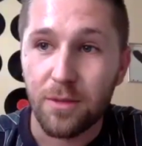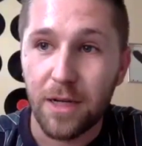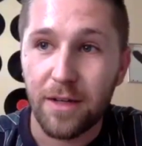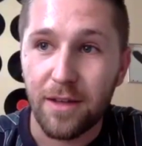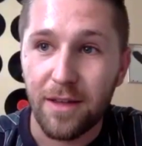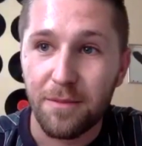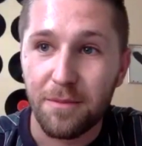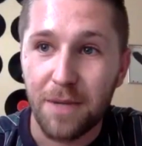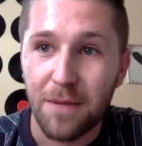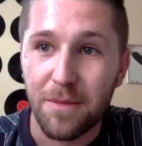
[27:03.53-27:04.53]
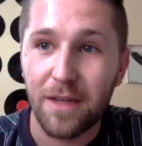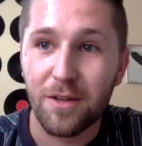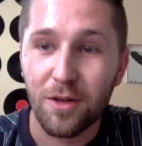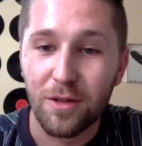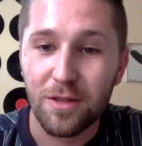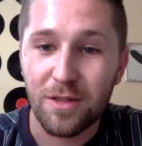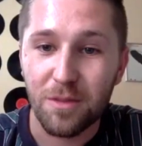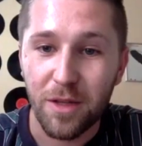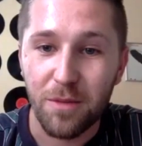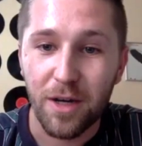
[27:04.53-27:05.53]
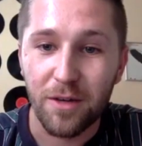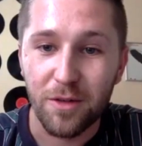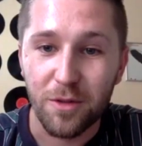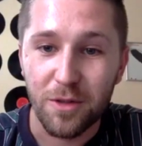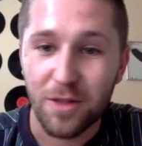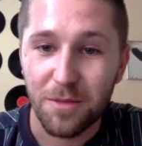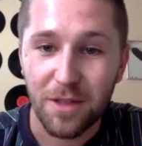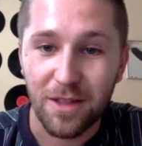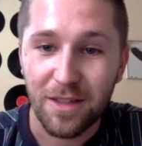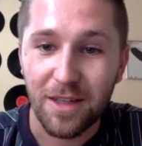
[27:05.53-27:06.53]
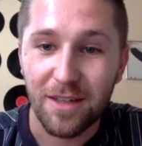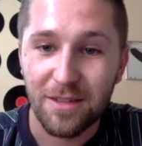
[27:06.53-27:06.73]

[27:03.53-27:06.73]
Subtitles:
My main goal is to play Bonnaroo or something like that.